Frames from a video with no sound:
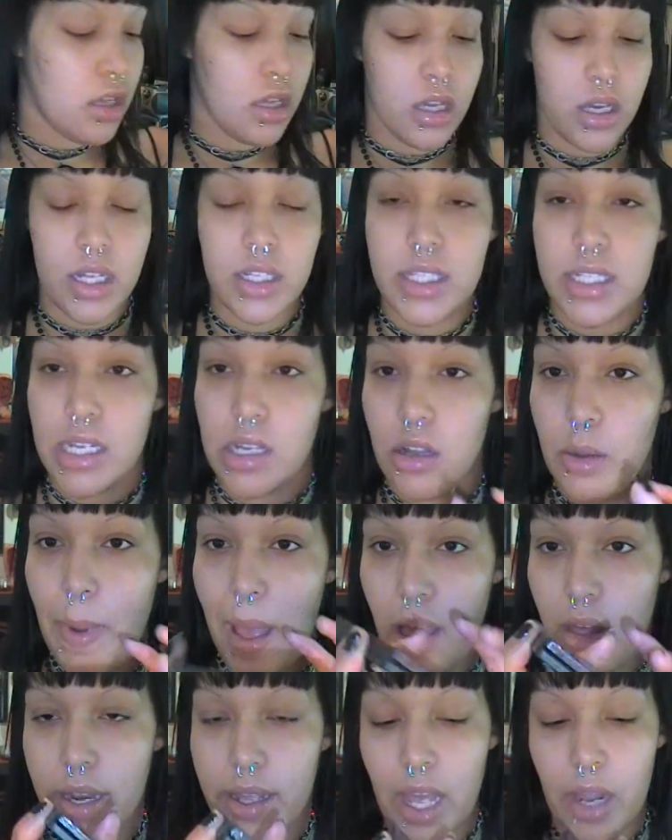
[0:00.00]
concealer
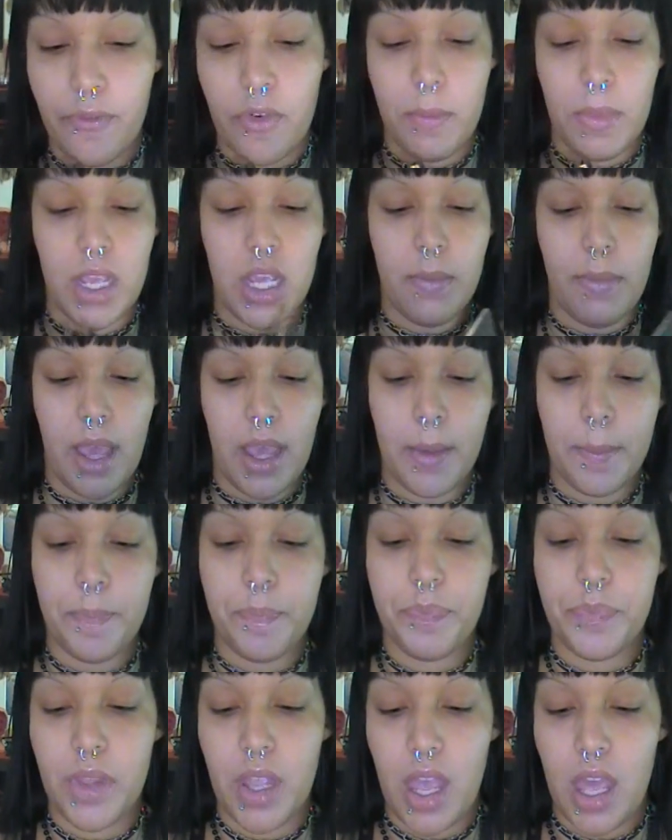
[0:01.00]
palette I got from eBay.
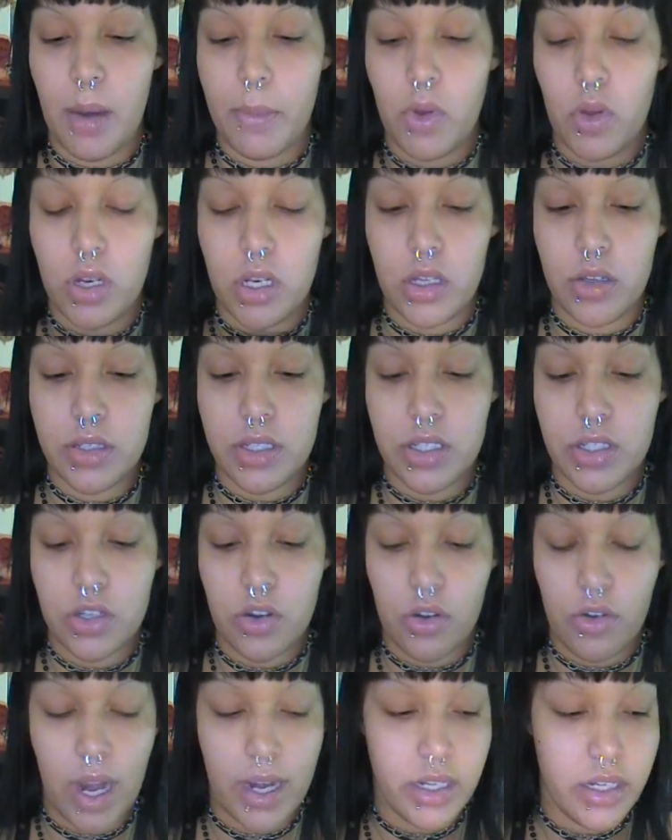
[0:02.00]
And I'm going to use this
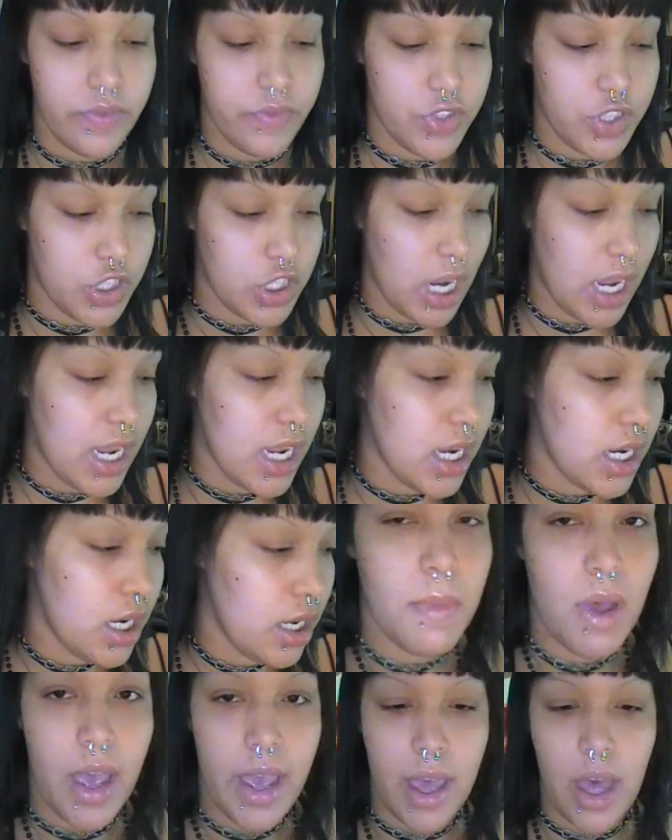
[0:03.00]
corrective shade,
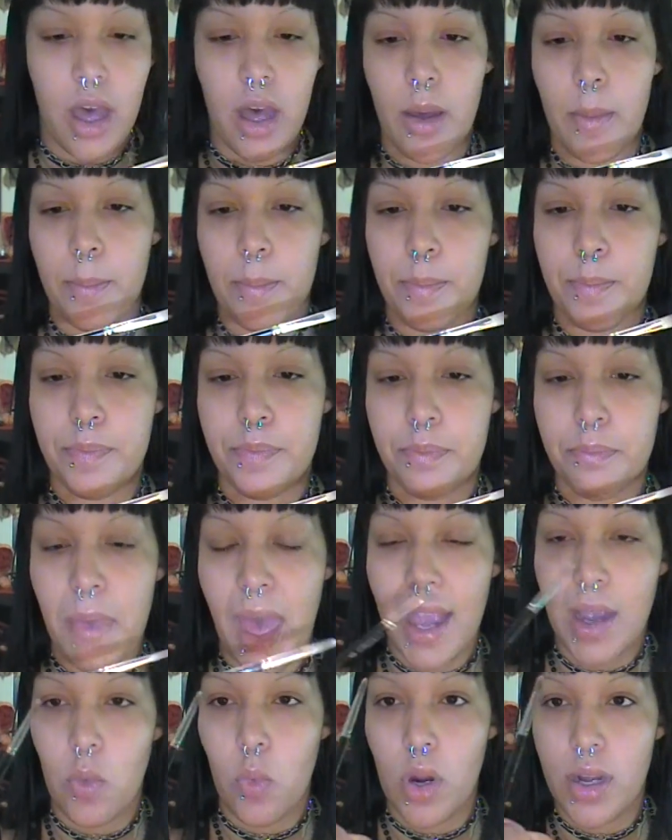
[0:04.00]
my
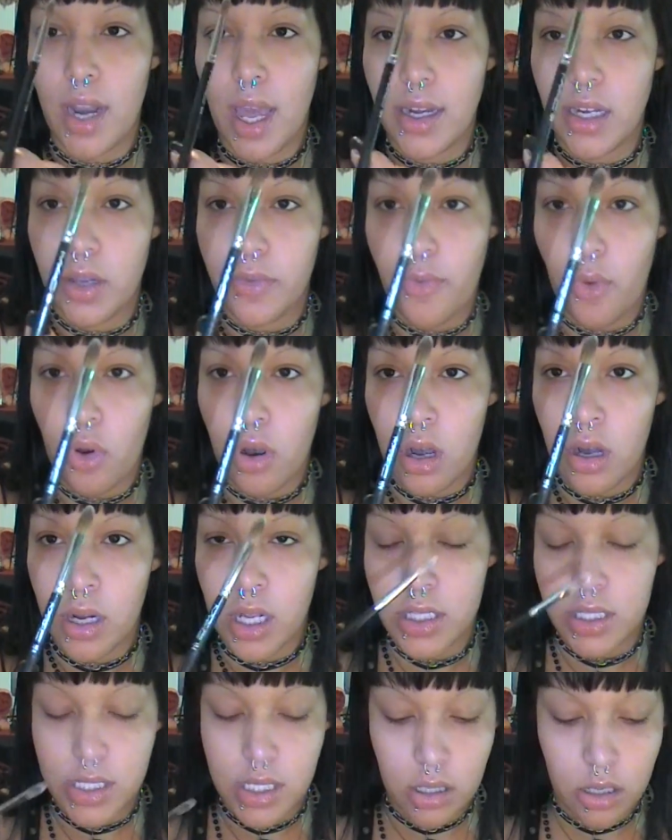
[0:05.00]
MAC 194
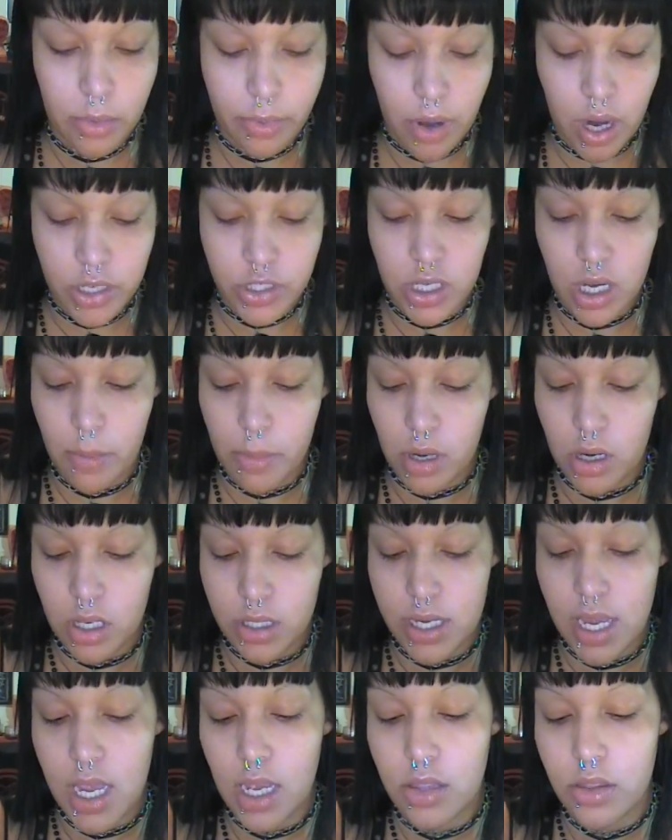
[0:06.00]
concealer brush. And I'm going to
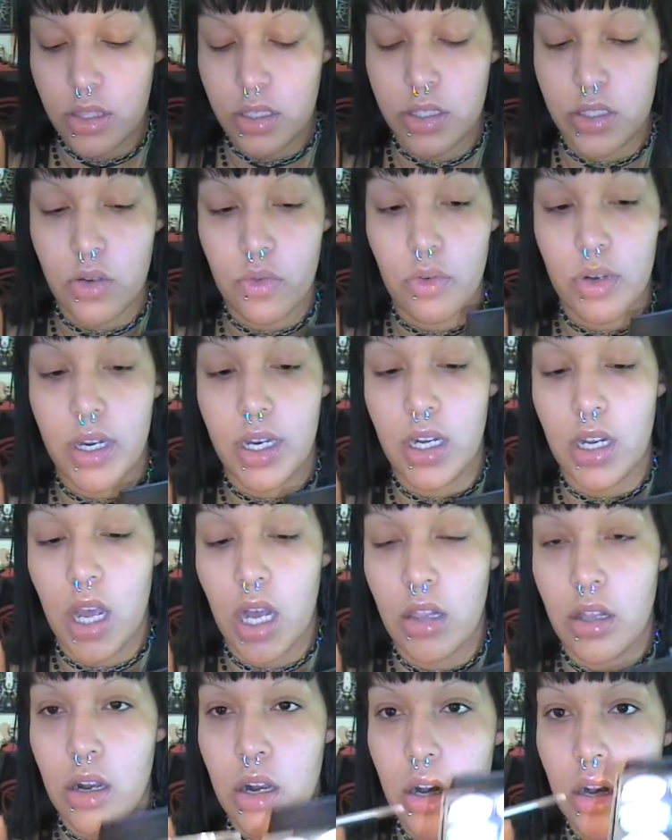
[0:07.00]
take this green
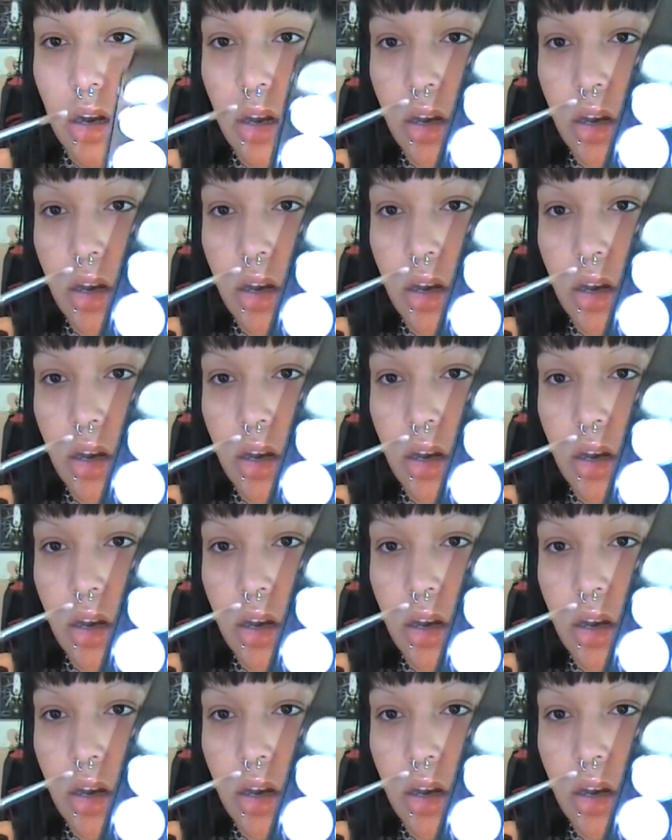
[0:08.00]
color